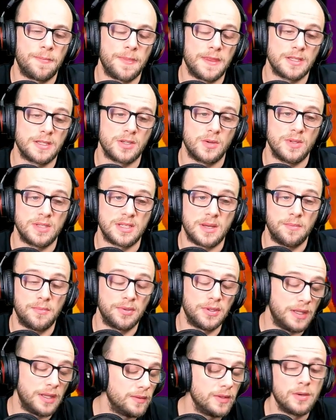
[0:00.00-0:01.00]
So it's
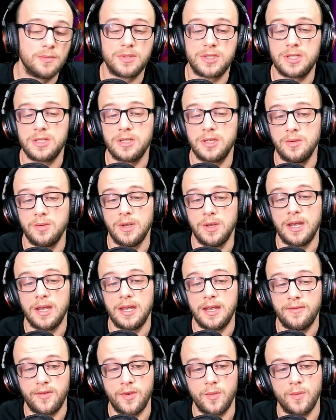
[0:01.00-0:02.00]
completely up to you
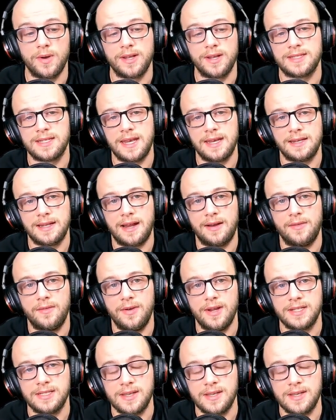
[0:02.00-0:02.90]
if you want to take that risk.